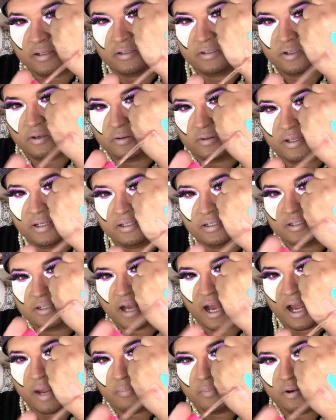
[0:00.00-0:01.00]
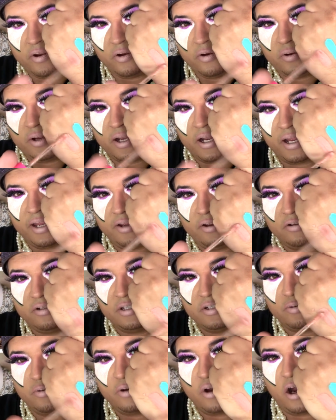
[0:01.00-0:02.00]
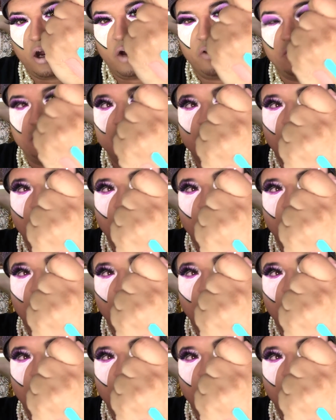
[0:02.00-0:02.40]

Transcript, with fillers: And so this is I'm Nude, and I use this one all the